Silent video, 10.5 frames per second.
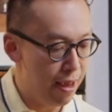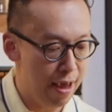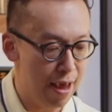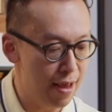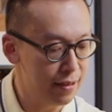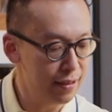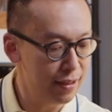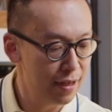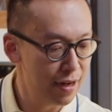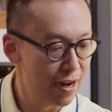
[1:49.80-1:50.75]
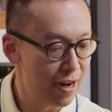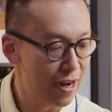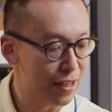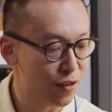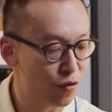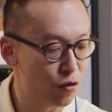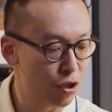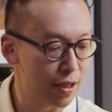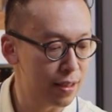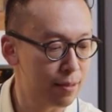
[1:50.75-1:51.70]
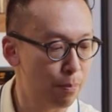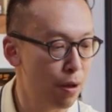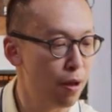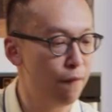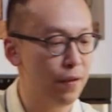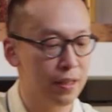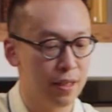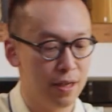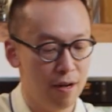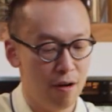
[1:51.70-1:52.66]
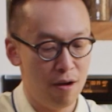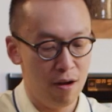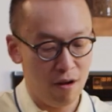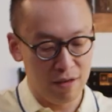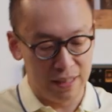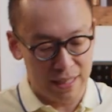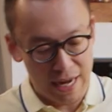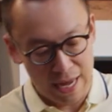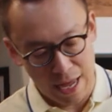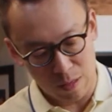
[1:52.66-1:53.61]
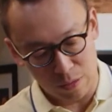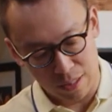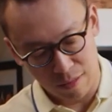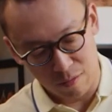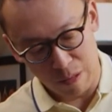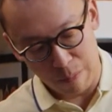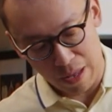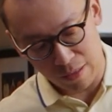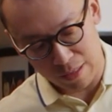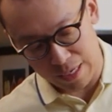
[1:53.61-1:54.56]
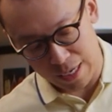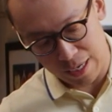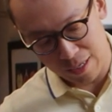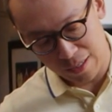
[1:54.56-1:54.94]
and it's just perfect on a day out on the balcony,